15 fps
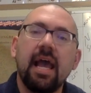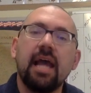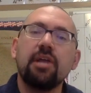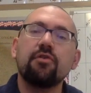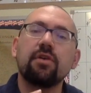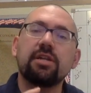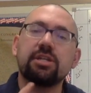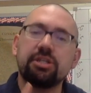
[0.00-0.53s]
And
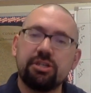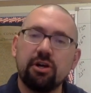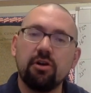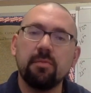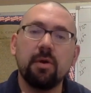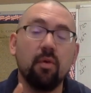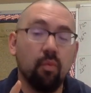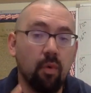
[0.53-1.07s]
you can
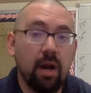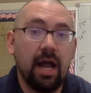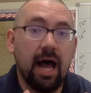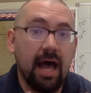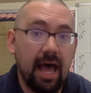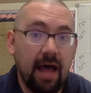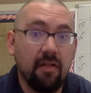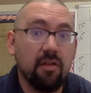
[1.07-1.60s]
determine what
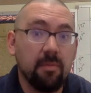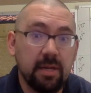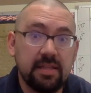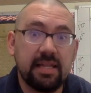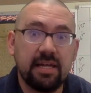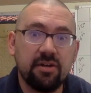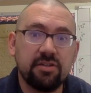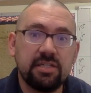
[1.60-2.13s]
element
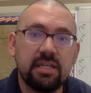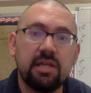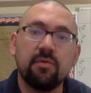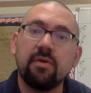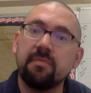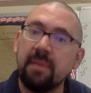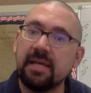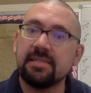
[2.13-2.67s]
that you're dealing
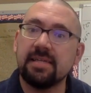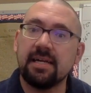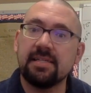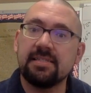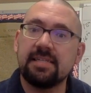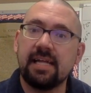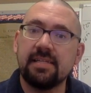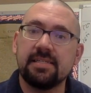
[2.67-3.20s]
with based on
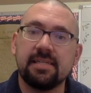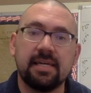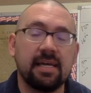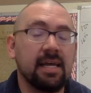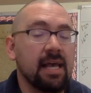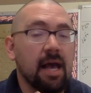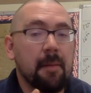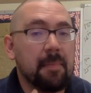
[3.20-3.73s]
its density.
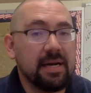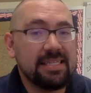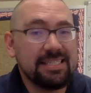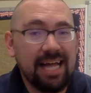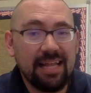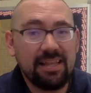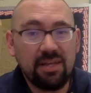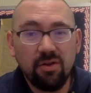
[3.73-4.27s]
But it's
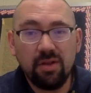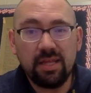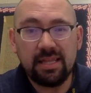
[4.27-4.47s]
not the only